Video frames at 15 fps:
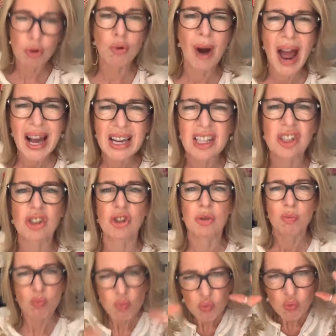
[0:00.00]

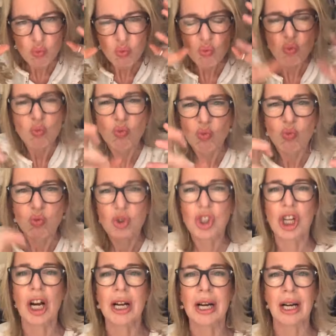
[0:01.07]
Greg's
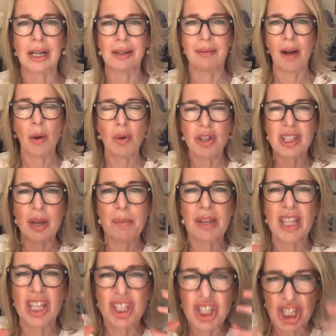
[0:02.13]
chunker. I want
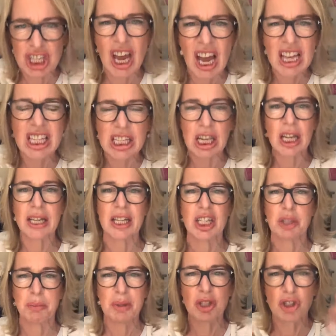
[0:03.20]
something that tastes like
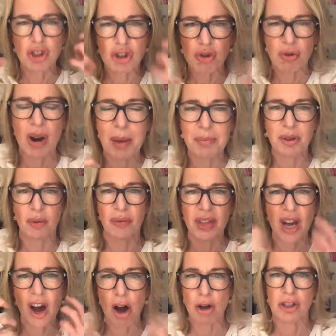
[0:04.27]
it's been scraped off
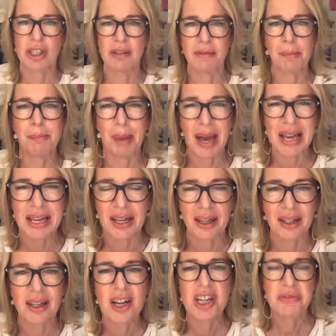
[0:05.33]
the arse of a
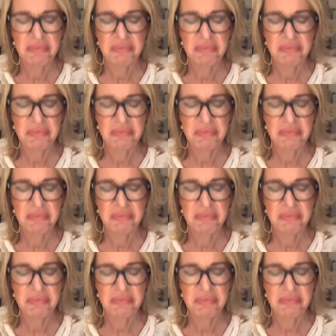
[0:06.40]
baker.